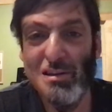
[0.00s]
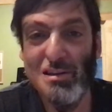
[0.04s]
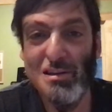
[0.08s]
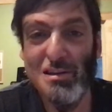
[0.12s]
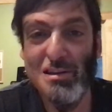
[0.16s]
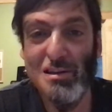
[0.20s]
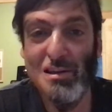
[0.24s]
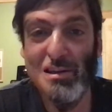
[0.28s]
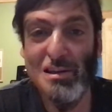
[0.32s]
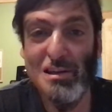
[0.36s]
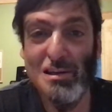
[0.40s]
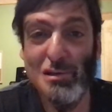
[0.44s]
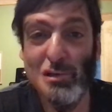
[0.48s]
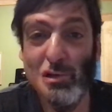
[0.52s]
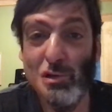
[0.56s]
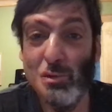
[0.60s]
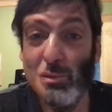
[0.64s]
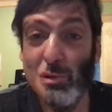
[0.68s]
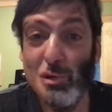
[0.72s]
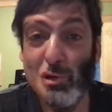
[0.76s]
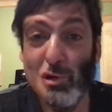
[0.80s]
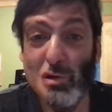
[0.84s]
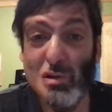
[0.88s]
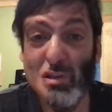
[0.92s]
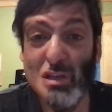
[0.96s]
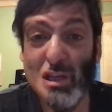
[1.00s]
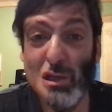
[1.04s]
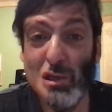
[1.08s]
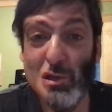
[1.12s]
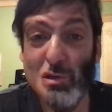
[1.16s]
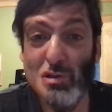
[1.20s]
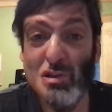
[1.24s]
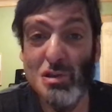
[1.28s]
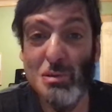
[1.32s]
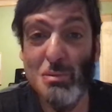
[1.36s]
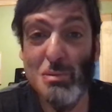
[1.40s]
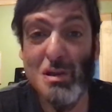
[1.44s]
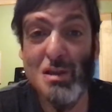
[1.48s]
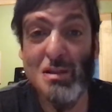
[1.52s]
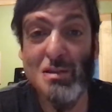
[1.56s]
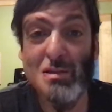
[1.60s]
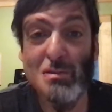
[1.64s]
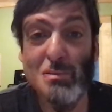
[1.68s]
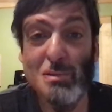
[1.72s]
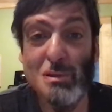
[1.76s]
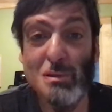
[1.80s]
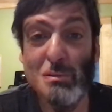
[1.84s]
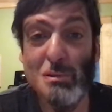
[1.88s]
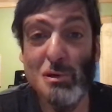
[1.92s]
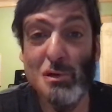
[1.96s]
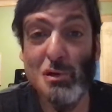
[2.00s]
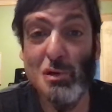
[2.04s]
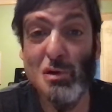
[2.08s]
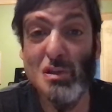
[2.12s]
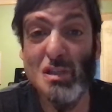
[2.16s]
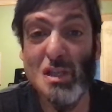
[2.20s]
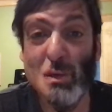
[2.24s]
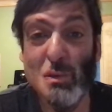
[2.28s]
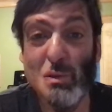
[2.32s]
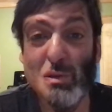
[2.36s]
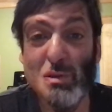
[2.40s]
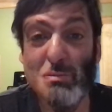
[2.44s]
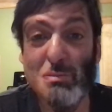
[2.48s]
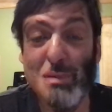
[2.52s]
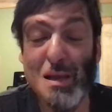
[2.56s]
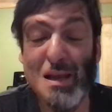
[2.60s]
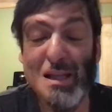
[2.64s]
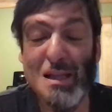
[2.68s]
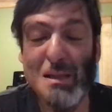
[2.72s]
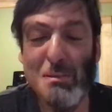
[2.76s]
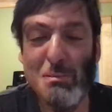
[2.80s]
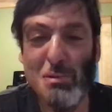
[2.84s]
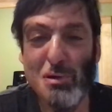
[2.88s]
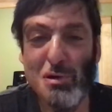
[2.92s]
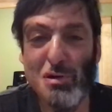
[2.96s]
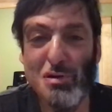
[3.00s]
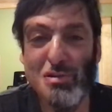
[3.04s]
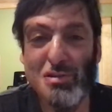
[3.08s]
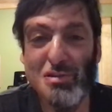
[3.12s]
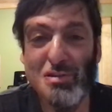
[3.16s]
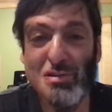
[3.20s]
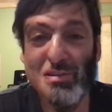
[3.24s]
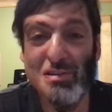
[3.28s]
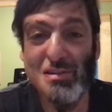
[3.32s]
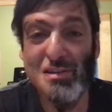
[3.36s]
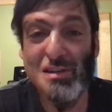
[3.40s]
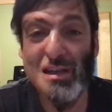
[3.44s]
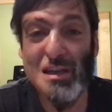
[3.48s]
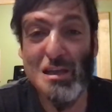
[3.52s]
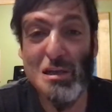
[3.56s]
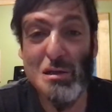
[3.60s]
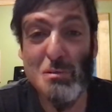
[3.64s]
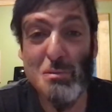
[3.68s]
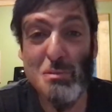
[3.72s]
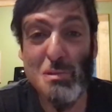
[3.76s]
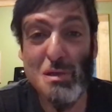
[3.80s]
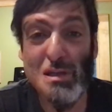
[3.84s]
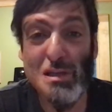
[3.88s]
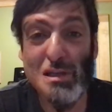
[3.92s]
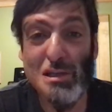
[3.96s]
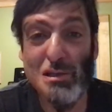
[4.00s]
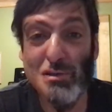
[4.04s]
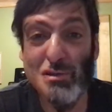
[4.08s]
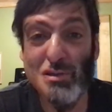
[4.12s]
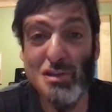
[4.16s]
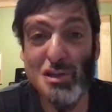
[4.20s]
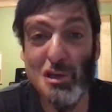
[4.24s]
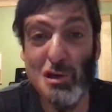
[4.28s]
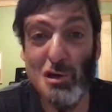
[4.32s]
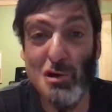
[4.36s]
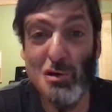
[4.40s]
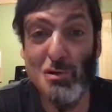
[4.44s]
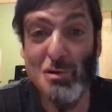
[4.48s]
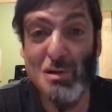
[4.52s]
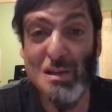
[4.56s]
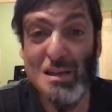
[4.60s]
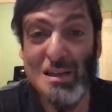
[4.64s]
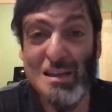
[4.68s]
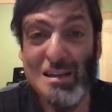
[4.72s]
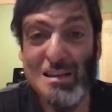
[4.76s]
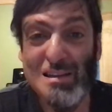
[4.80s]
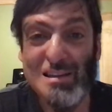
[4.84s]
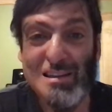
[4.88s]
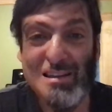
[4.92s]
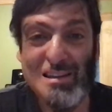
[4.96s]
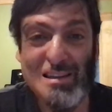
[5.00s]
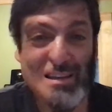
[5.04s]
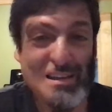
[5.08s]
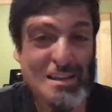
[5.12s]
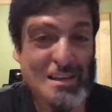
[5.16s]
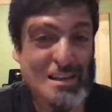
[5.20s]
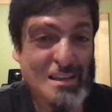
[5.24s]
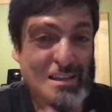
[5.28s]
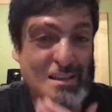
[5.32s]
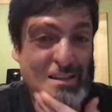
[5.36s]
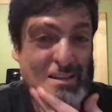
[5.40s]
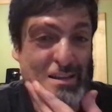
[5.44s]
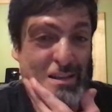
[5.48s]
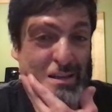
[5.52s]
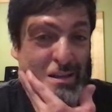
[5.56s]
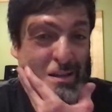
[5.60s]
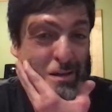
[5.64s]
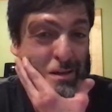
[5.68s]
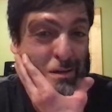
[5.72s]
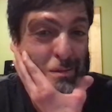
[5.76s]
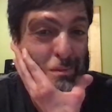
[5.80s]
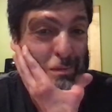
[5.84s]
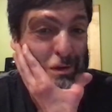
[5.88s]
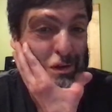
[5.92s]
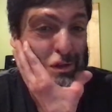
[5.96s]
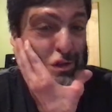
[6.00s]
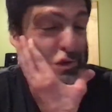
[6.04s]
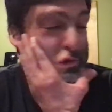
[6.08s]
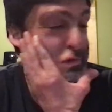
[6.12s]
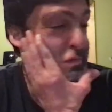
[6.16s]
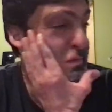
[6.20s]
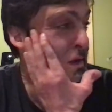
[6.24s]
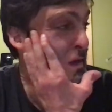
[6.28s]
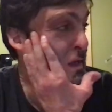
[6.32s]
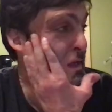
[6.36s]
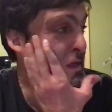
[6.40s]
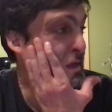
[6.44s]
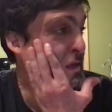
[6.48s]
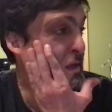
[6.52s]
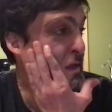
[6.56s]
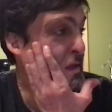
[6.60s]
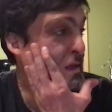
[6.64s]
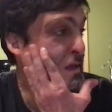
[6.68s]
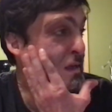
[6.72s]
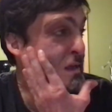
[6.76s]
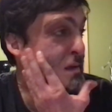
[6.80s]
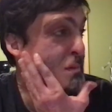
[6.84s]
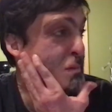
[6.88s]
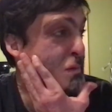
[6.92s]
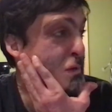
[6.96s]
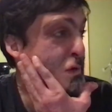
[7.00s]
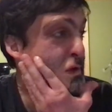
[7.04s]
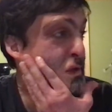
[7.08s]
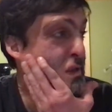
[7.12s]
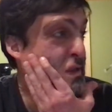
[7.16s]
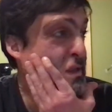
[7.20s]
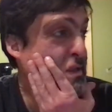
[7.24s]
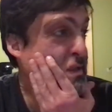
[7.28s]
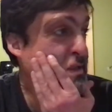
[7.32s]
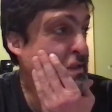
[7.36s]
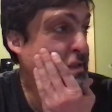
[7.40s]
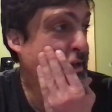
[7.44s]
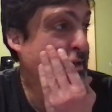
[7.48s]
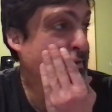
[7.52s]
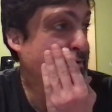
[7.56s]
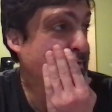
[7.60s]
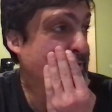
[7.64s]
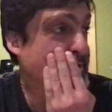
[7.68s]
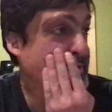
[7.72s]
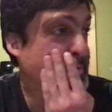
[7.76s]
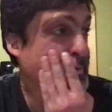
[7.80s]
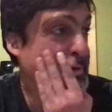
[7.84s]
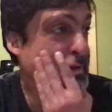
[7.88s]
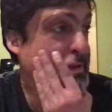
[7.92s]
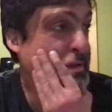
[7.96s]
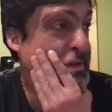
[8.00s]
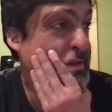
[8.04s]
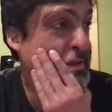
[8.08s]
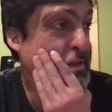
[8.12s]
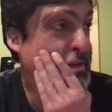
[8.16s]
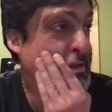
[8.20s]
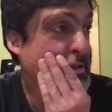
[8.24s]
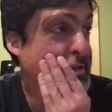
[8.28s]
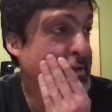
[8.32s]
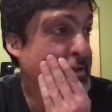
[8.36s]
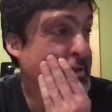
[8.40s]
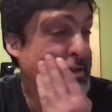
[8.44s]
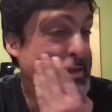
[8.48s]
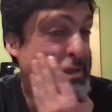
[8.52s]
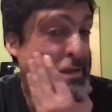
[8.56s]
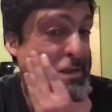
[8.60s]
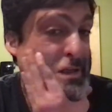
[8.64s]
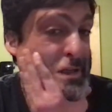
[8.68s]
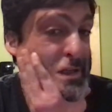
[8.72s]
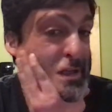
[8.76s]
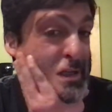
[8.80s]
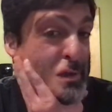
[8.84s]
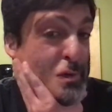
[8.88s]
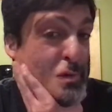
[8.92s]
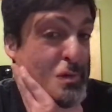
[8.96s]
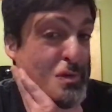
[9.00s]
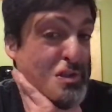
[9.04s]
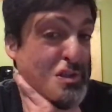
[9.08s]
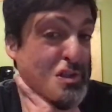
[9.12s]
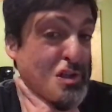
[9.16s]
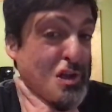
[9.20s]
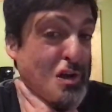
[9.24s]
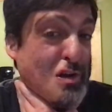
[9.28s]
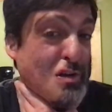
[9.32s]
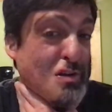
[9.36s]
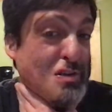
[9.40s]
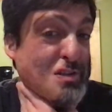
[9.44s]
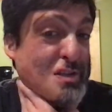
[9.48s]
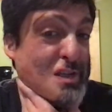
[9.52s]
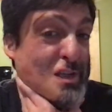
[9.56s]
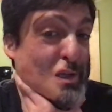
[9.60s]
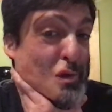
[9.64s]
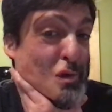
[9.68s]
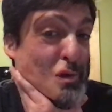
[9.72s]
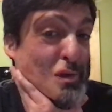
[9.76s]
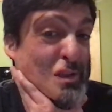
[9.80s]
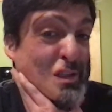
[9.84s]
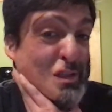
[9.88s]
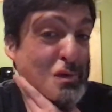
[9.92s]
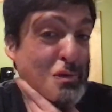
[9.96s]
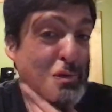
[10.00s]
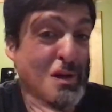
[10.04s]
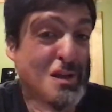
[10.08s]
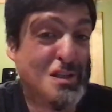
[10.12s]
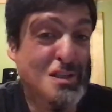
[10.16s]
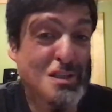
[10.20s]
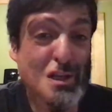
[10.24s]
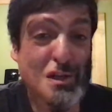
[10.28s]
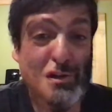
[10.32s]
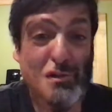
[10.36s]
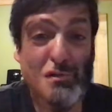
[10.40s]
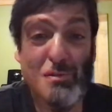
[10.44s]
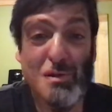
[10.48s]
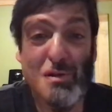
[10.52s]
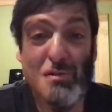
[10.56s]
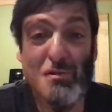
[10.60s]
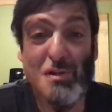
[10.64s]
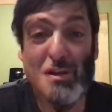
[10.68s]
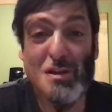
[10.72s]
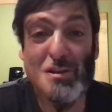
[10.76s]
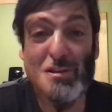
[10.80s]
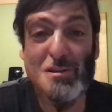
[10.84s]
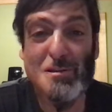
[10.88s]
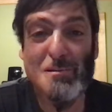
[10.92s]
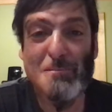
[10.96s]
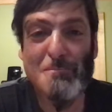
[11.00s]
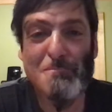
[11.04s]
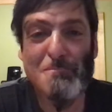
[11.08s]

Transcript: Not because I lost a bet, but because I was badly burned many years ago, and much of my body is covered with scars, including the right side of my face.